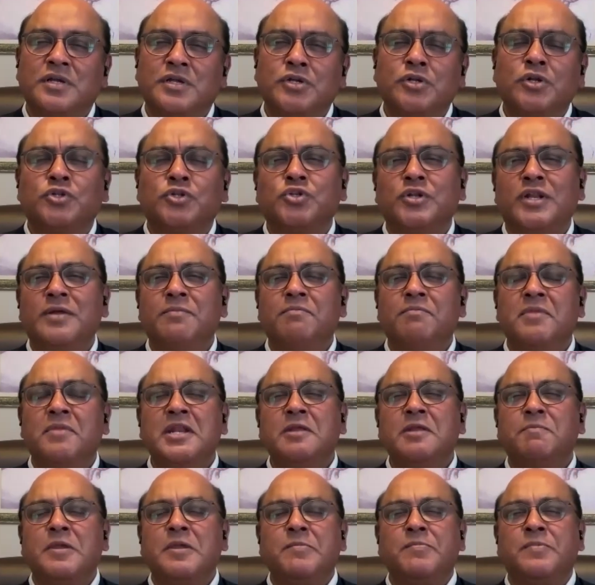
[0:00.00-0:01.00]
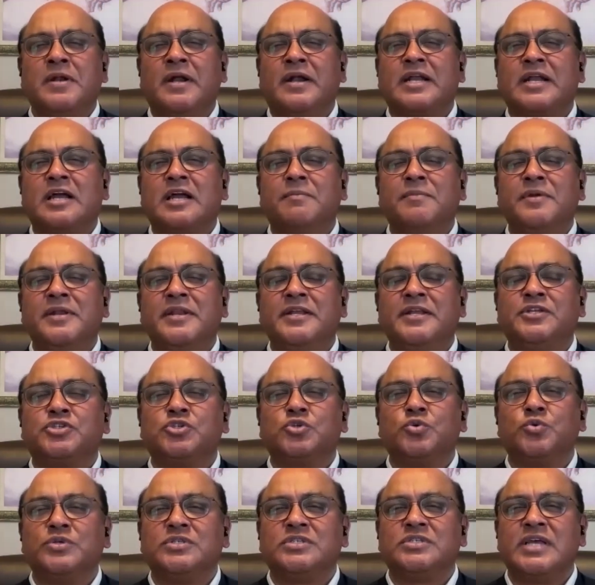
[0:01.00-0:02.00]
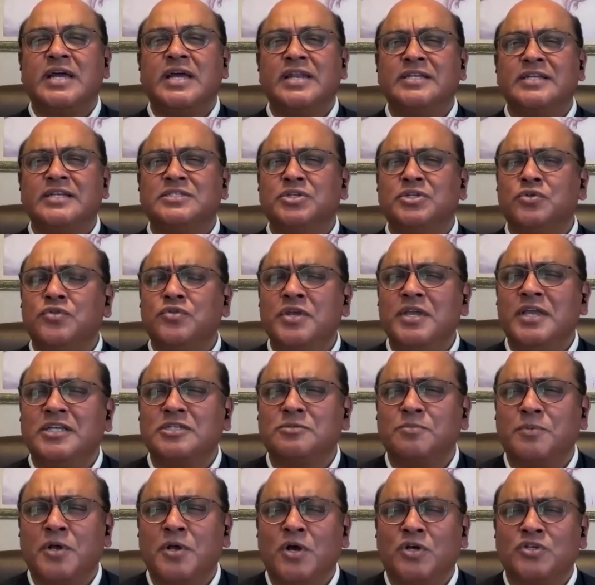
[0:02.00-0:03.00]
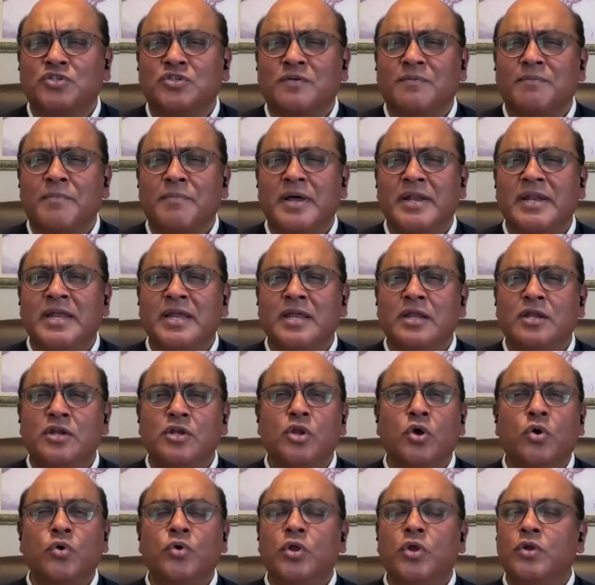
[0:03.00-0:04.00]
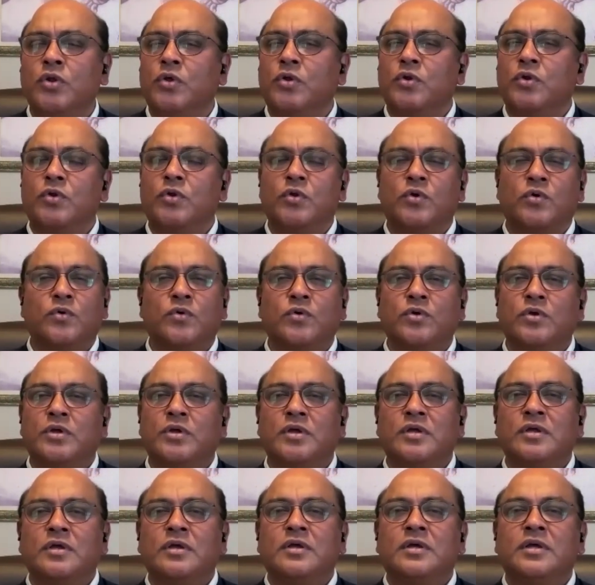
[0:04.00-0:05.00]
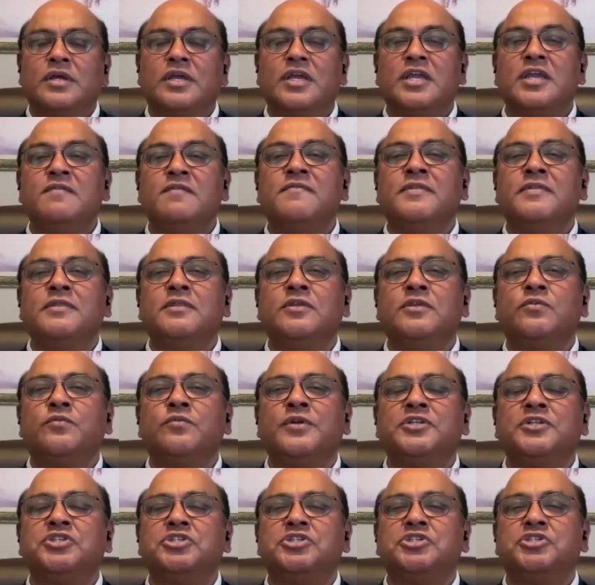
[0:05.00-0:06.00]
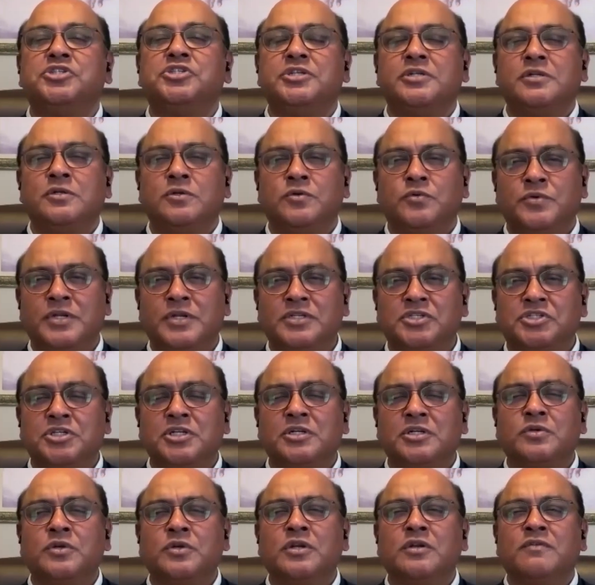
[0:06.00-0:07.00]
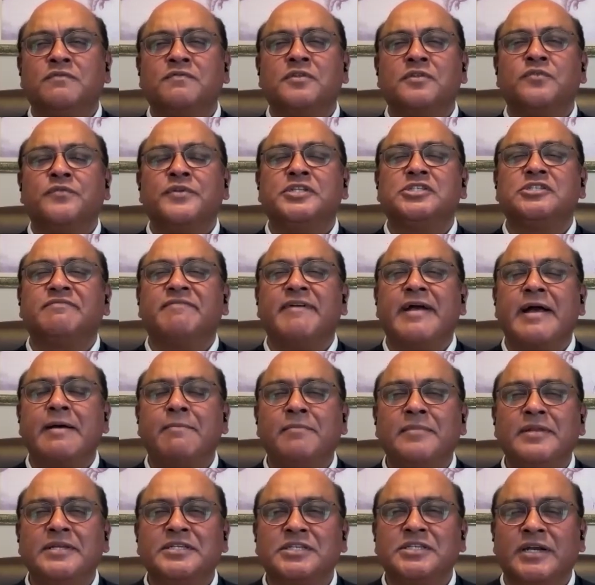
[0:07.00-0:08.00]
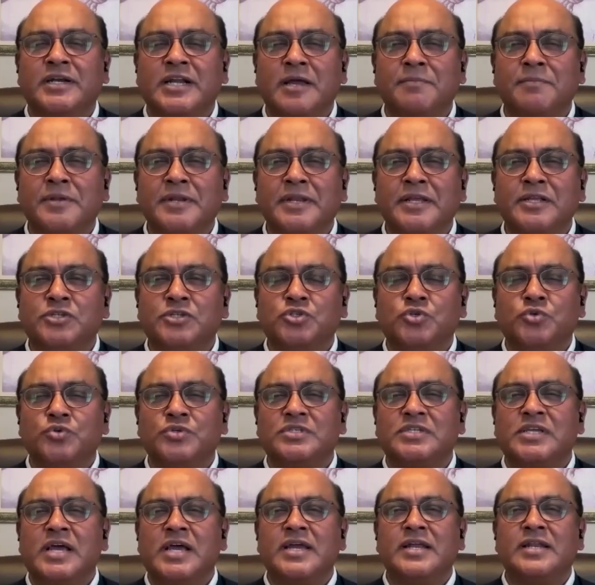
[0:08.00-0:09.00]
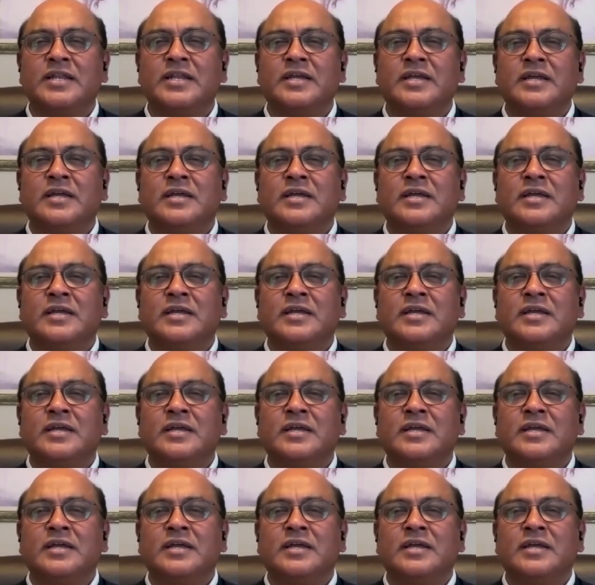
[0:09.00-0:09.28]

You know, today many people are committing suicide. you think it's because of money? No, no, no, no, no. Even the rich children, children of the rich families are committing suicide.